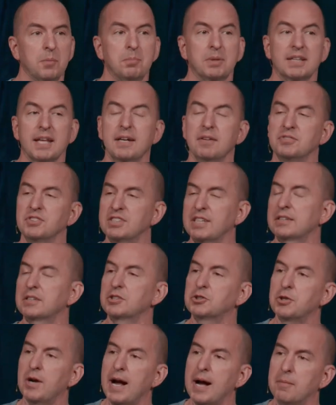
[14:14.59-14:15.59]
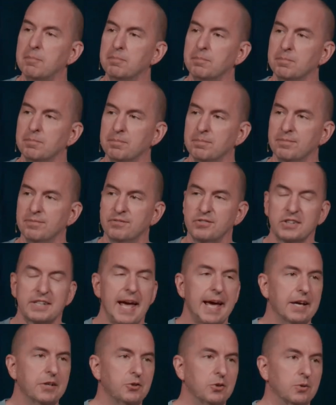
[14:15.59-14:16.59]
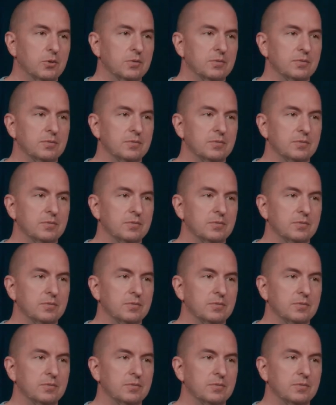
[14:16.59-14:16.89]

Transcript: but they have set the trap for Daniel.